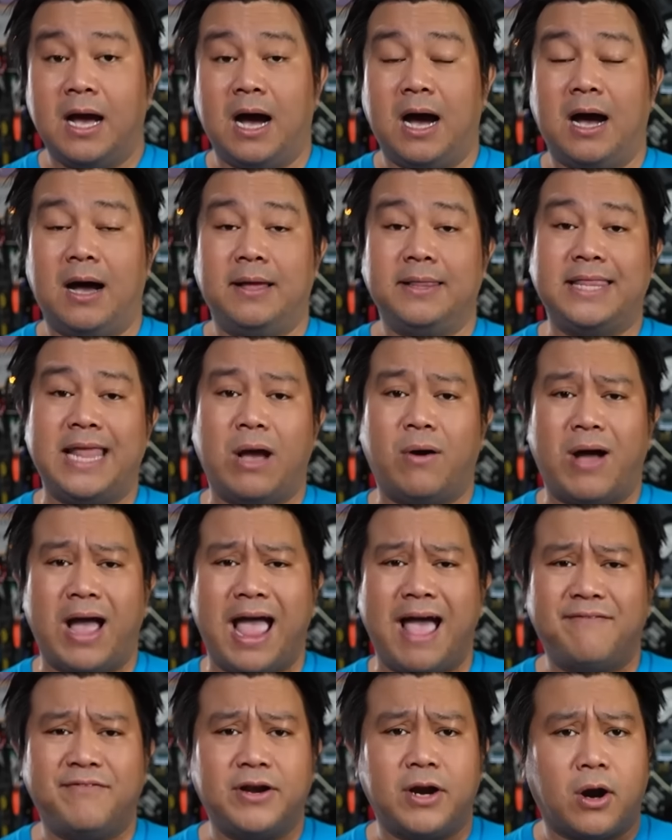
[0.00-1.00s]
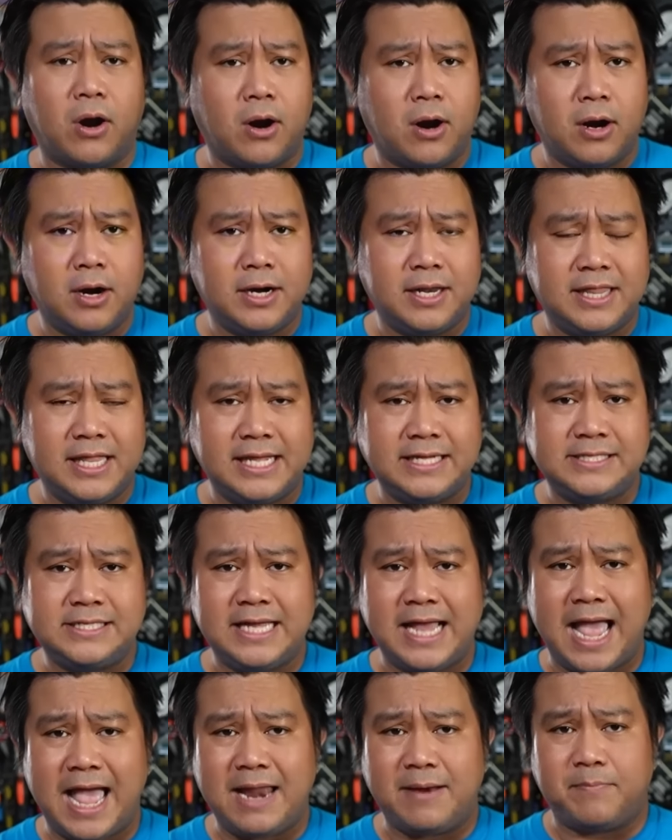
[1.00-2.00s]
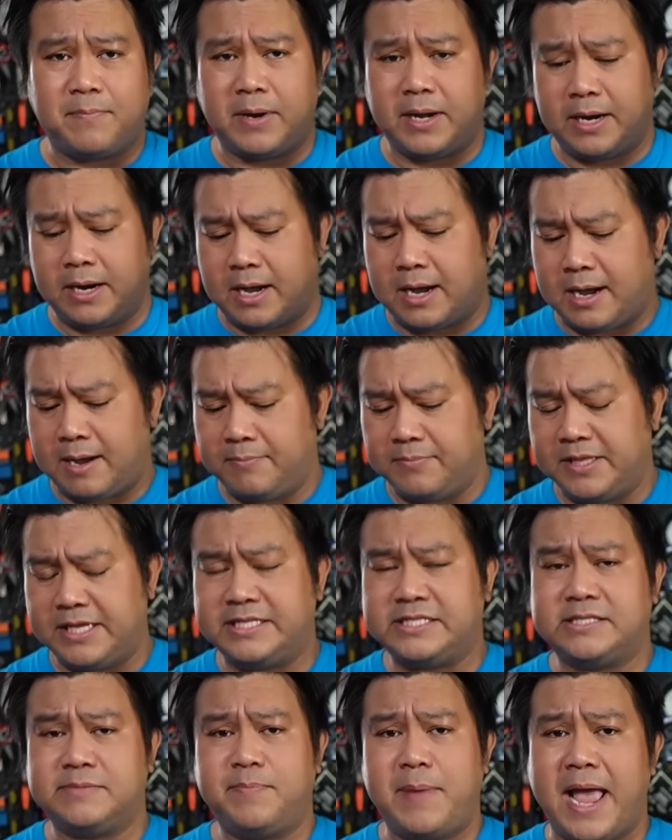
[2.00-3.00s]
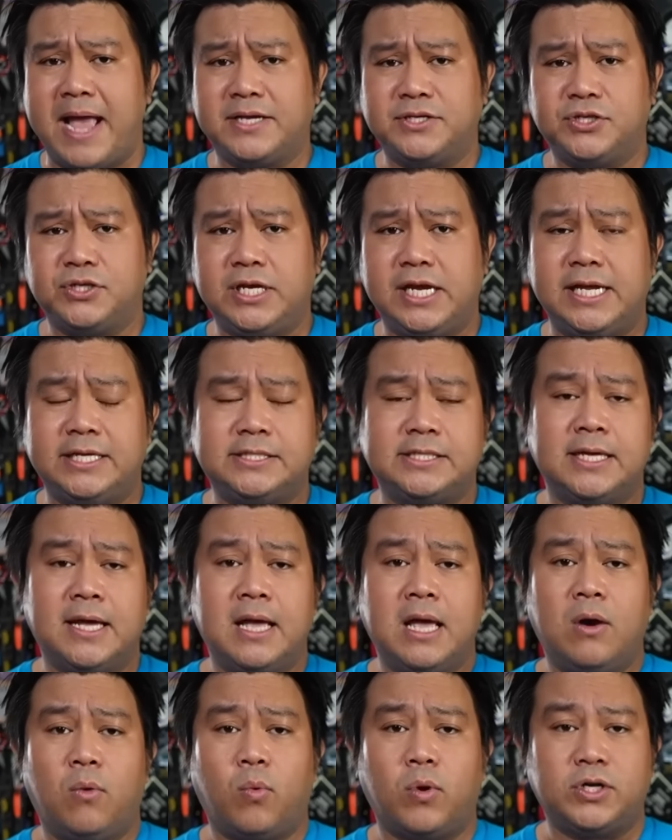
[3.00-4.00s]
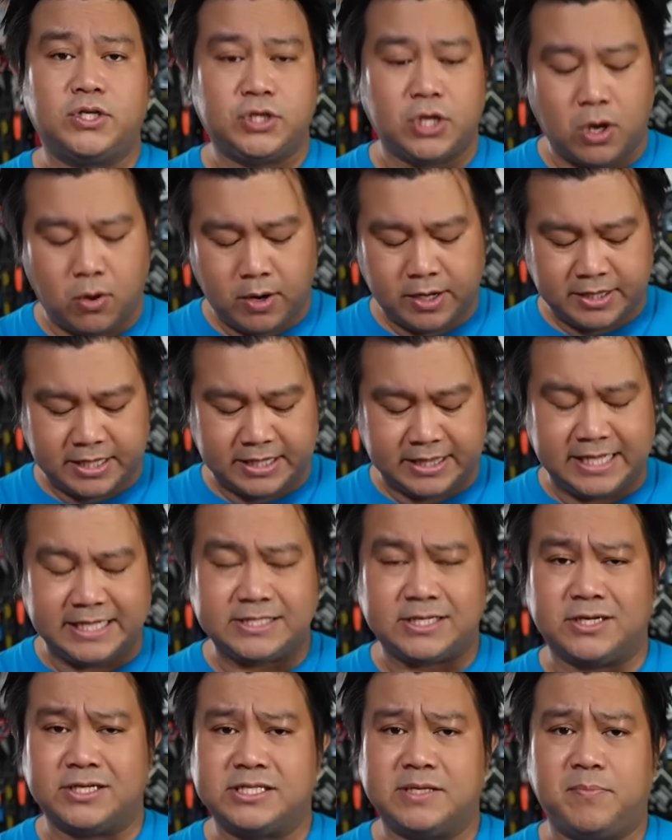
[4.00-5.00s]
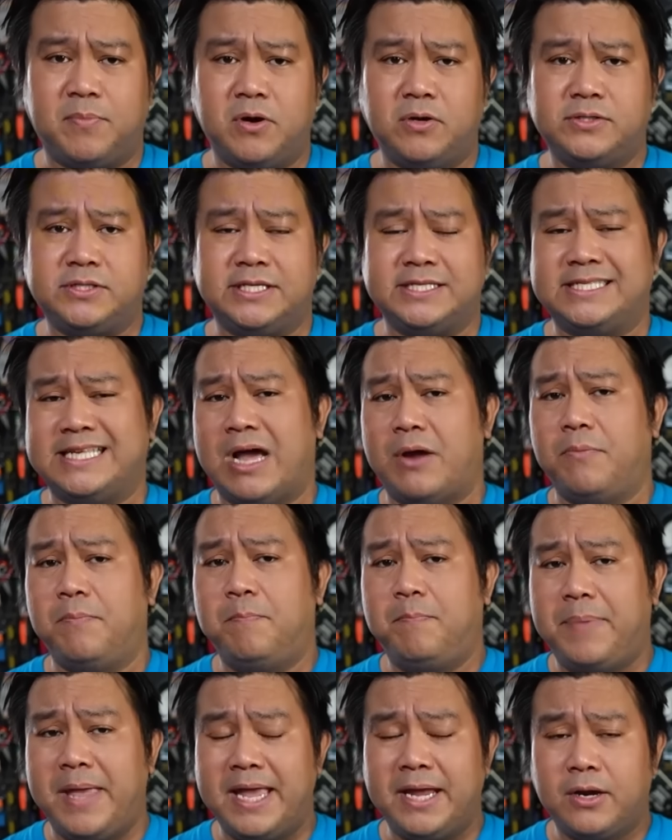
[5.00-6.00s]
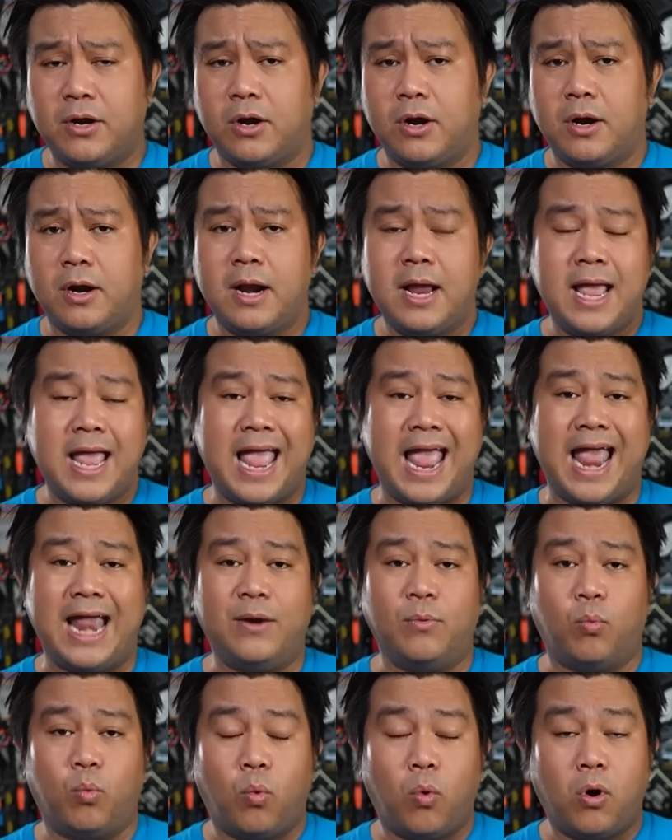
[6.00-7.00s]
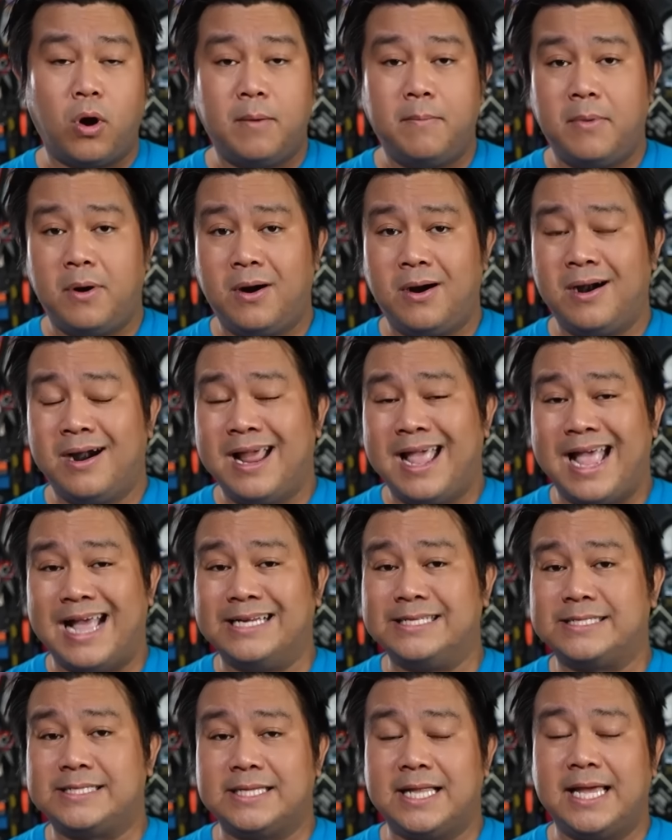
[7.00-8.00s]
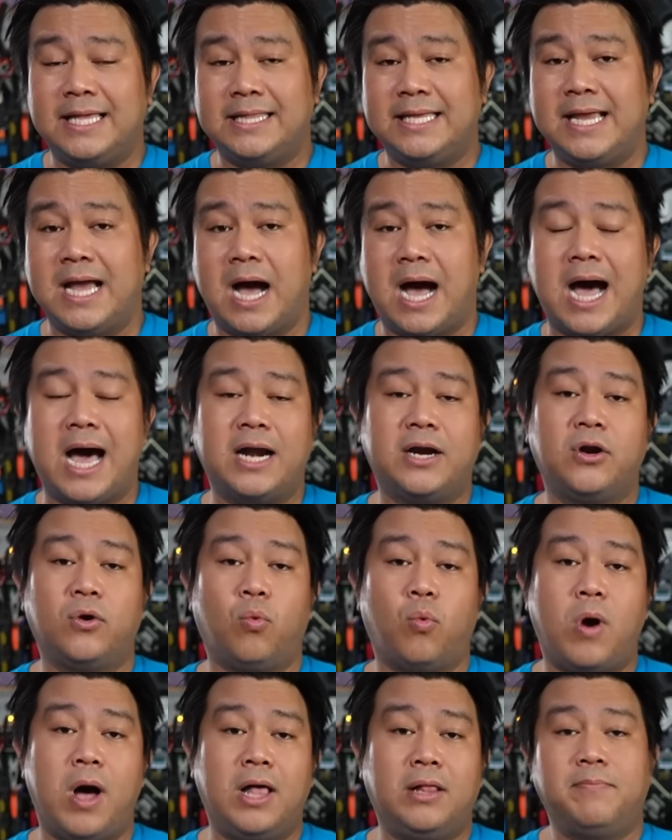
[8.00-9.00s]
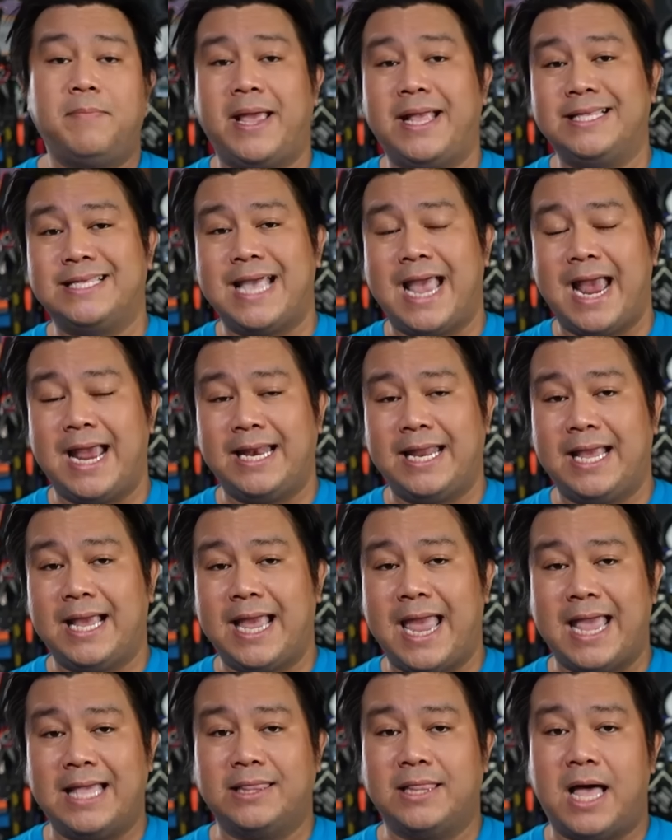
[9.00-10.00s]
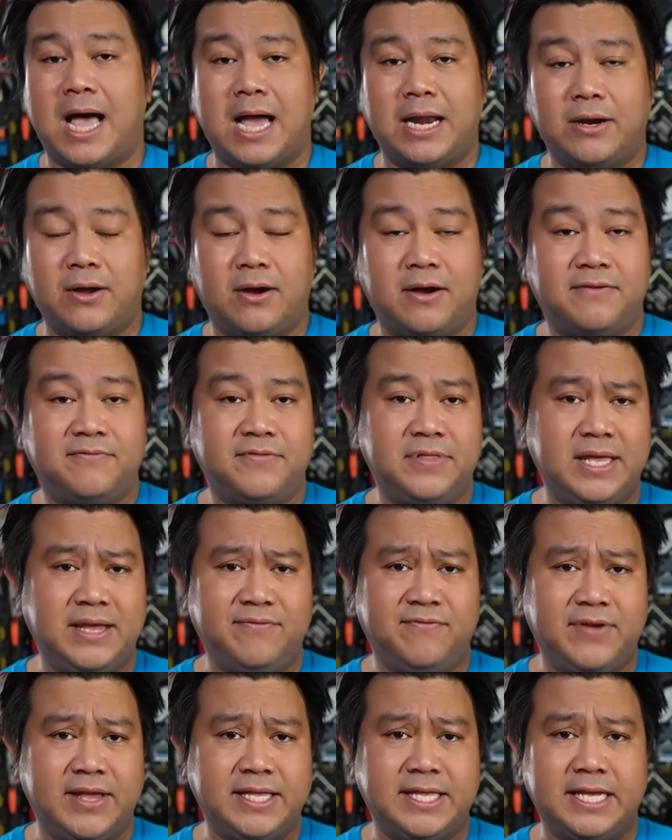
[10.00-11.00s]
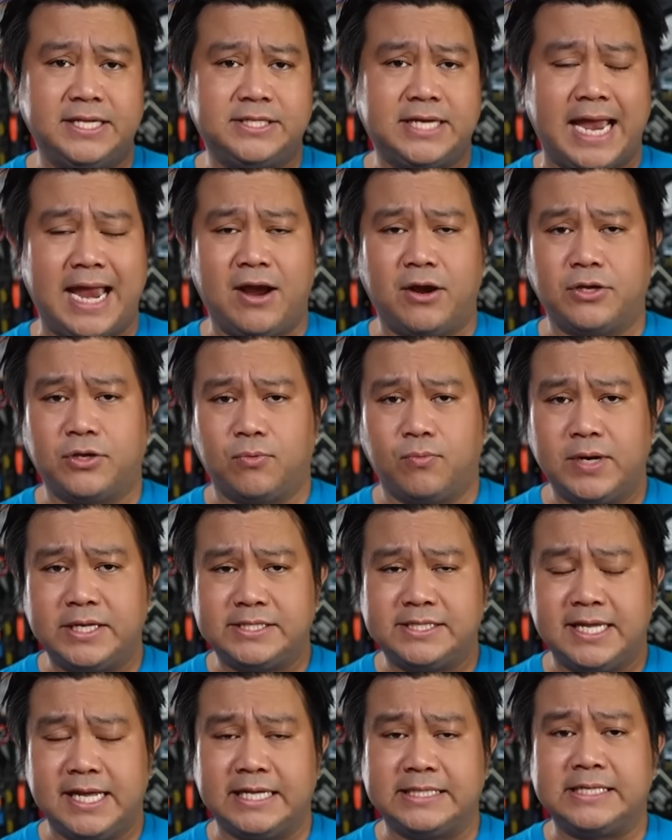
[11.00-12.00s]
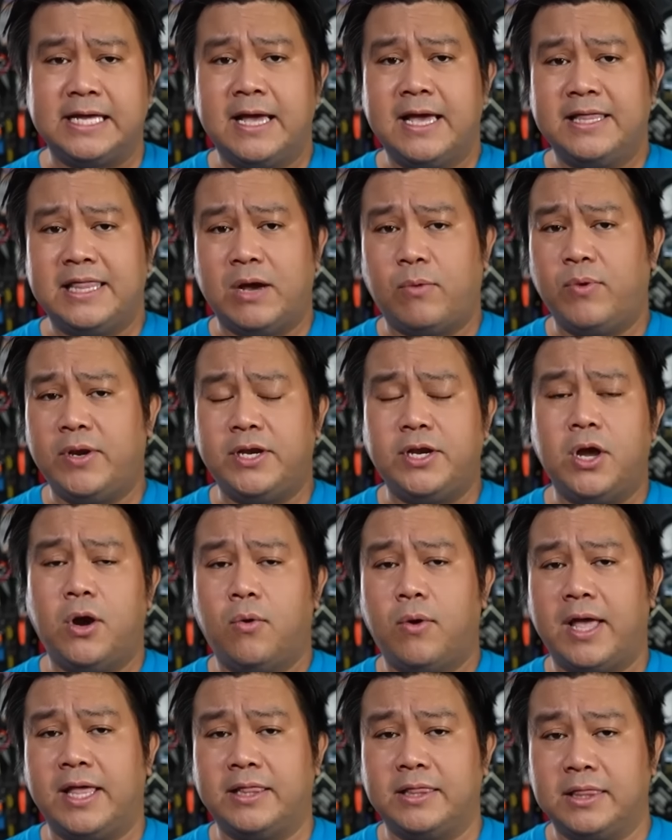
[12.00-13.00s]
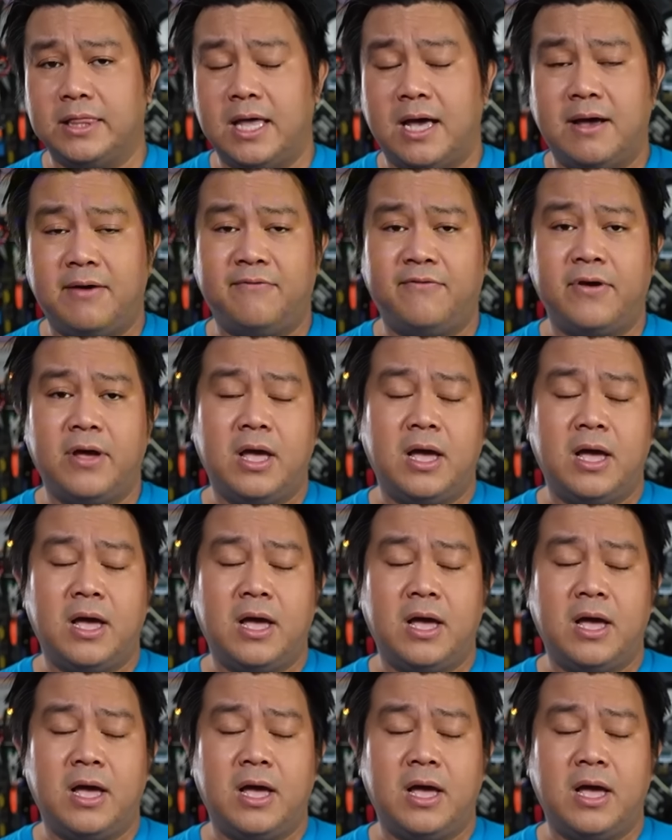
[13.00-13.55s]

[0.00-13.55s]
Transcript: Now, I haven't heard these yet, but the spec sheets were showing that these are supposed to sound bigger and warmer and slightly hotter while maintaining a lot of the vintage characteristics that we know and love